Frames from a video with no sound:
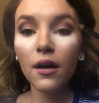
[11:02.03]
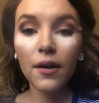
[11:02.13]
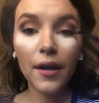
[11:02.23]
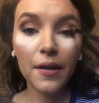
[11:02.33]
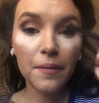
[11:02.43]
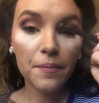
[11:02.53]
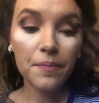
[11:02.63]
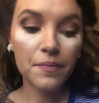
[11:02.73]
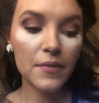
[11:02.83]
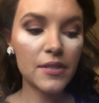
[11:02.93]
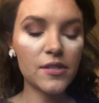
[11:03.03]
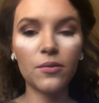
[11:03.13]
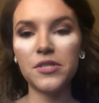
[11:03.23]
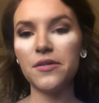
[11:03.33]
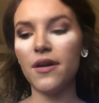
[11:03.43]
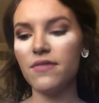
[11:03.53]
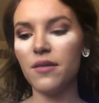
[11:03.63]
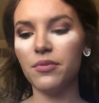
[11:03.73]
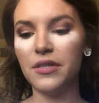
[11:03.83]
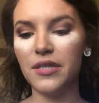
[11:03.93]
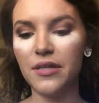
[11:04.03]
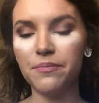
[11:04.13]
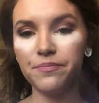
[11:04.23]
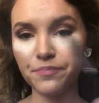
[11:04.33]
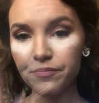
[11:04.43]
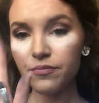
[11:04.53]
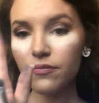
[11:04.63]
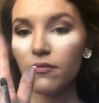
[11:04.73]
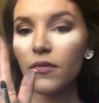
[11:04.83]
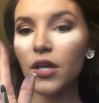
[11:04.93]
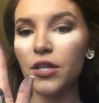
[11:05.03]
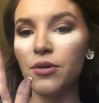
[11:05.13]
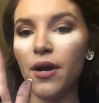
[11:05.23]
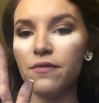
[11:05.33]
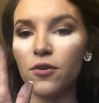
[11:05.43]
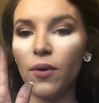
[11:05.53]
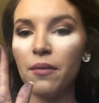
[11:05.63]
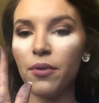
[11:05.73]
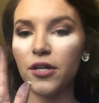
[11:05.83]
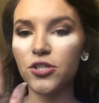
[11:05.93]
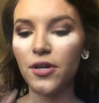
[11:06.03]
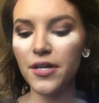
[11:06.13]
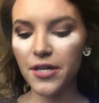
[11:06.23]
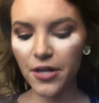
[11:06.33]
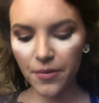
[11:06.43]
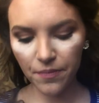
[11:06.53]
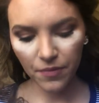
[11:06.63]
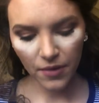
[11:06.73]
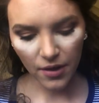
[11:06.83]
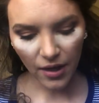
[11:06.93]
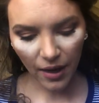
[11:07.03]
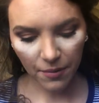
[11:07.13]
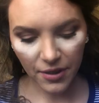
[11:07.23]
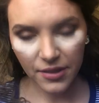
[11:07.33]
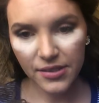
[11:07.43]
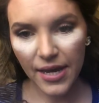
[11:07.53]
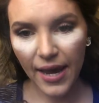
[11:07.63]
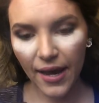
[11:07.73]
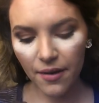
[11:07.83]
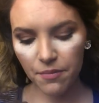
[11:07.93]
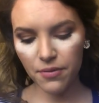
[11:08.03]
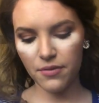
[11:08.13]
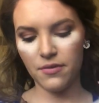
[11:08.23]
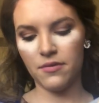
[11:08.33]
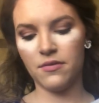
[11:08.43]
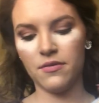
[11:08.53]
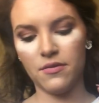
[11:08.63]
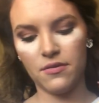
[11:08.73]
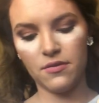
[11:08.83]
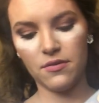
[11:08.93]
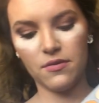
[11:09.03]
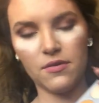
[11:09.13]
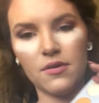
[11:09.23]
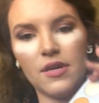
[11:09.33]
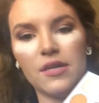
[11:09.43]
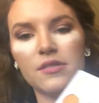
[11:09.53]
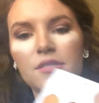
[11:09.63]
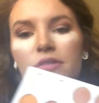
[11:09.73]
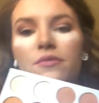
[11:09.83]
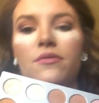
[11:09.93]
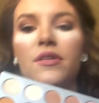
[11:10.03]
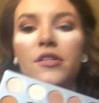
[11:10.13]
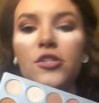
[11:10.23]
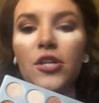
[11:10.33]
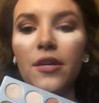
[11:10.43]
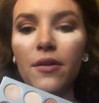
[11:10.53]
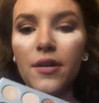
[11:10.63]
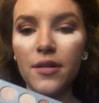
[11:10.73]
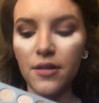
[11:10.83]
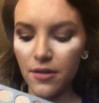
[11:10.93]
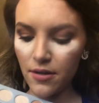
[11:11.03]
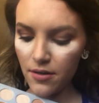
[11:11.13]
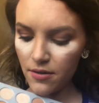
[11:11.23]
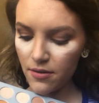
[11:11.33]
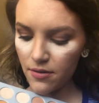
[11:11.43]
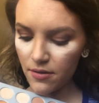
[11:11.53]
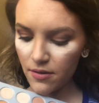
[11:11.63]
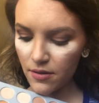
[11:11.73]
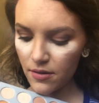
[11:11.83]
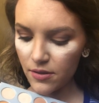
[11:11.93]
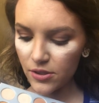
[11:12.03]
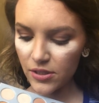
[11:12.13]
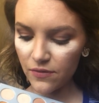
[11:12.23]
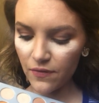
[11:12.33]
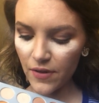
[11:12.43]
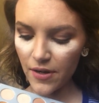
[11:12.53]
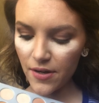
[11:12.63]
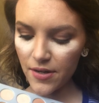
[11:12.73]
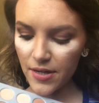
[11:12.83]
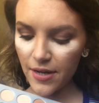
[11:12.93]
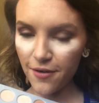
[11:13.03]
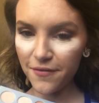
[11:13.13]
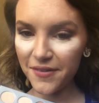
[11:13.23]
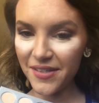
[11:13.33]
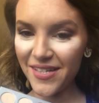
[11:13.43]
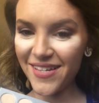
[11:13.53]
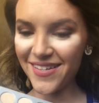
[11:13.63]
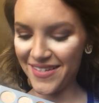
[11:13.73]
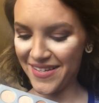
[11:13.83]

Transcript: All right, so once you have that blended, you have your wet brush right here. I'm gonna tap into this shade right here, just very carefully.